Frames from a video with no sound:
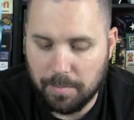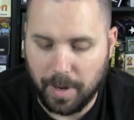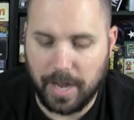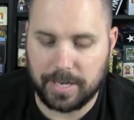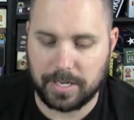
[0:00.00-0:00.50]

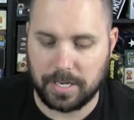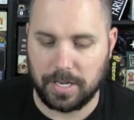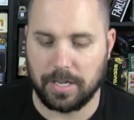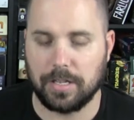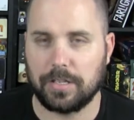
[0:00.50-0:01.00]
but
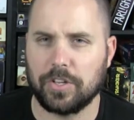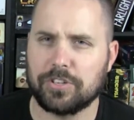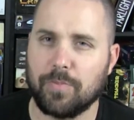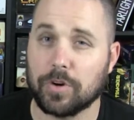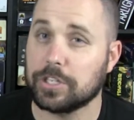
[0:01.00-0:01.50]

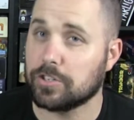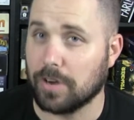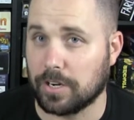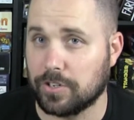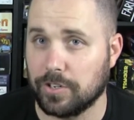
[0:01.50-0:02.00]
looks more
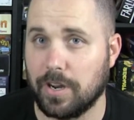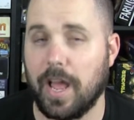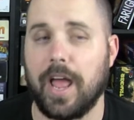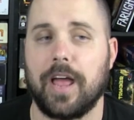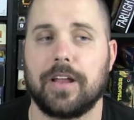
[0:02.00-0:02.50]
structured
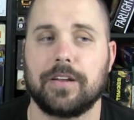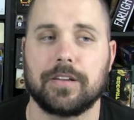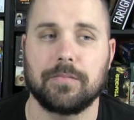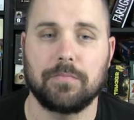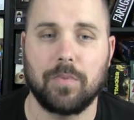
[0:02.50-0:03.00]
and